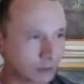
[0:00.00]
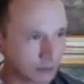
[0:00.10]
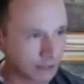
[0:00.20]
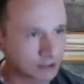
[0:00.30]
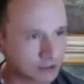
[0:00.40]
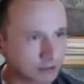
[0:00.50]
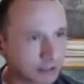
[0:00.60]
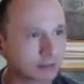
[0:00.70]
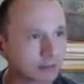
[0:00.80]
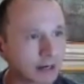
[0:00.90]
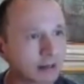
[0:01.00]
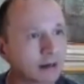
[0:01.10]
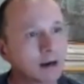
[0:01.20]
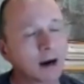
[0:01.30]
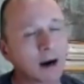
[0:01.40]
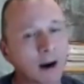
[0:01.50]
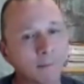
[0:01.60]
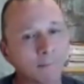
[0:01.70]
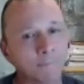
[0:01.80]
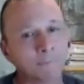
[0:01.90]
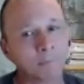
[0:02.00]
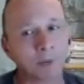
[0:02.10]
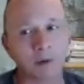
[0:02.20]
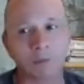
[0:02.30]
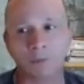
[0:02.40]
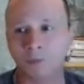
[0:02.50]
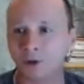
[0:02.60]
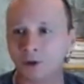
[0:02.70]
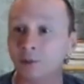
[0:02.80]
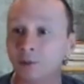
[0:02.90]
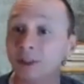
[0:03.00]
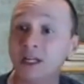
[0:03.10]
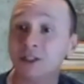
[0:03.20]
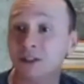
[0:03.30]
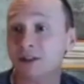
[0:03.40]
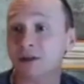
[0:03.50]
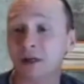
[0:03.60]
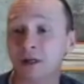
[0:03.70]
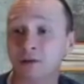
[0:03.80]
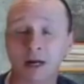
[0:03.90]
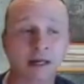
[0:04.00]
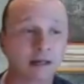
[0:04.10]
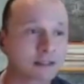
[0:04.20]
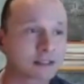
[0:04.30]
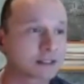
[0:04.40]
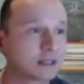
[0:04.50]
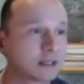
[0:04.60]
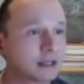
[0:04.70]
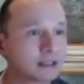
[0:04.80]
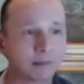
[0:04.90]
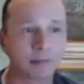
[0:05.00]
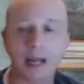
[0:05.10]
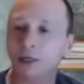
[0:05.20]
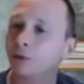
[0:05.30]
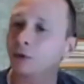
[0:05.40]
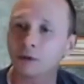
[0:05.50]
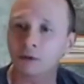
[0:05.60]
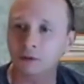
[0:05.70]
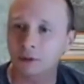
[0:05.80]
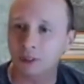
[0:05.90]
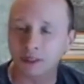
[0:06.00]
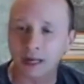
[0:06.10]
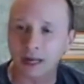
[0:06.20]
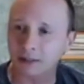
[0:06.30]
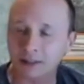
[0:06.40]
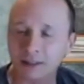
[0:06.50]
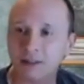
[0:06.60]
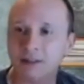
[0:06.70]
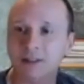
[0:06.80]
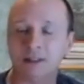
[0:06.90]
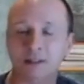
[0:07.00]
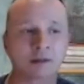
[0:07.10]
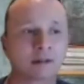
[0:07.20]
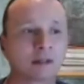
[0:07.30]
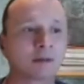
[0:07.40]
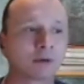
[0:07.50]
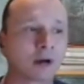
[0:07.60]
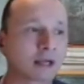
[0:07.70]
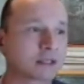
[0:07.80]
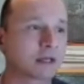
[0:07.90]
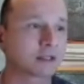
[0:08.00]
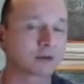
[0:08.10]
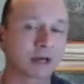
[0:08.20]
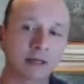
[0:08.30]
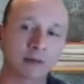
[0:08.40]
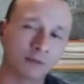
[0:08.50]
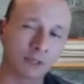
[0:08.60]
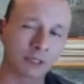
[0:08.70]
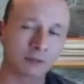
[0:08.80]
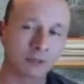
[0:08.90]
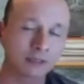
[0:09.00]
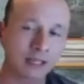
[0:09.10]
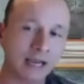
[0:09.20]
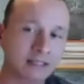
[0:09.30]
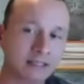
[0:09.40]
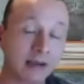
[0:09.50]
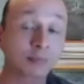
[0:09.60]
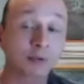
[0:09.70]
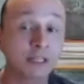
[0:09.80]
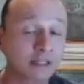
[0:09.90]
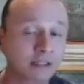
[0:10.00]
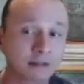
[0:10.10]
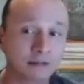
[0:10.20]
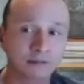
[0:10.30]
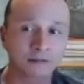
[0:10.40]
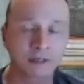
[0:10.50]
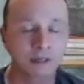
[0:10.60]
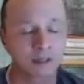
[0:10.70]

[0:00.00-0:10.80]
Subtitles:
and query history, right? But there's limitations therein, right? It's a manual analysis and process, right? It lacks that predictive